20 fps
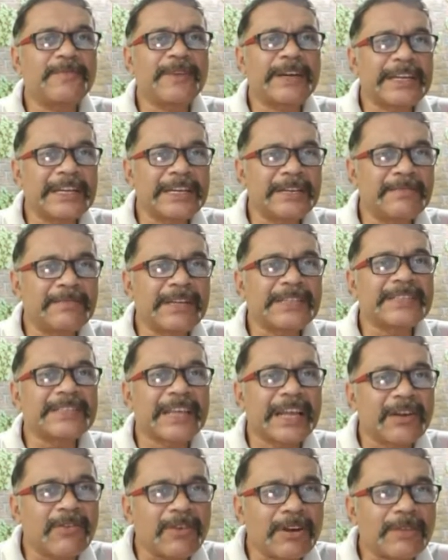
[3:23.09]
but animals
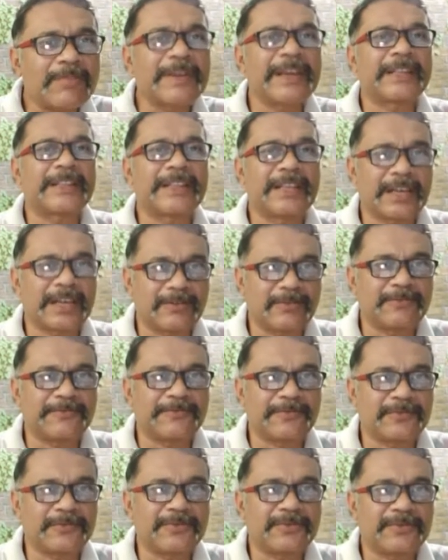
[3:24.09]
cannot make their own
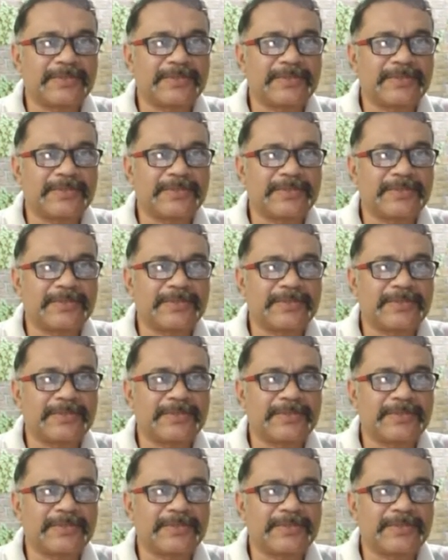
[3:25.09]
food.